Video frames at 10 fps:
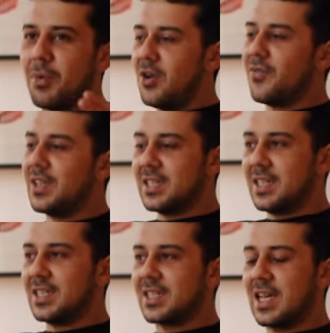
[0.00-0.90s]
Both ends of
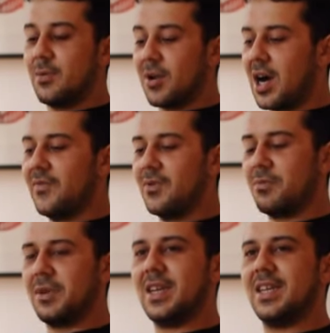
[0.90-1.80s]
the estate were covered
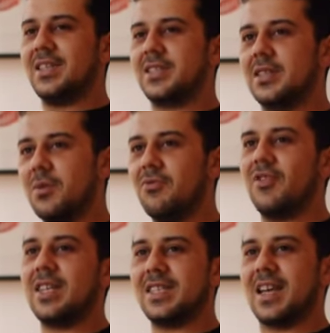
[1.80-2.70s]
with police that were
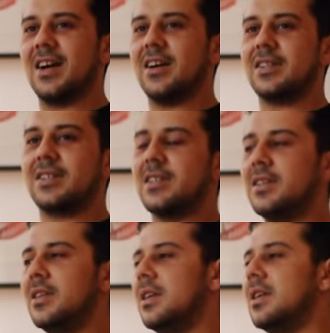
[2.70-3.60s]
ready to get us. And